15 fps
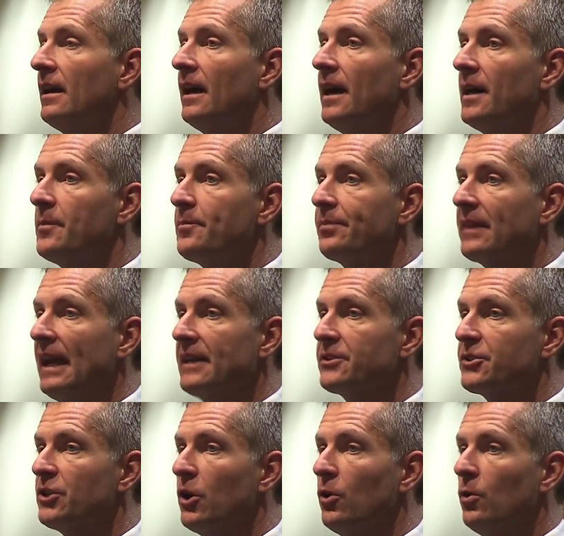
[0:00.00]
Um, and
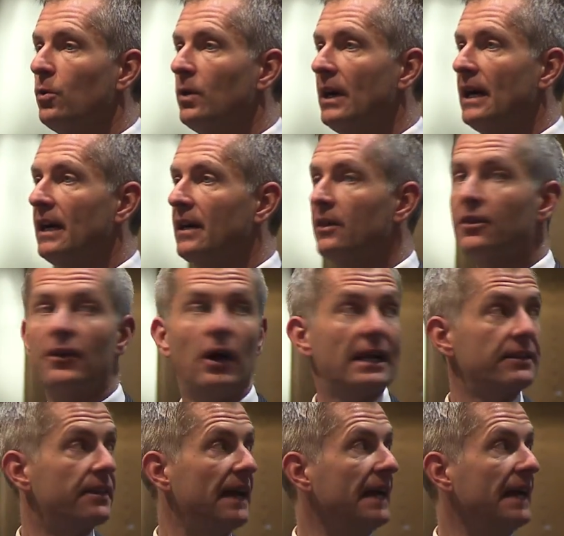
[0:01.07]
so uh, that,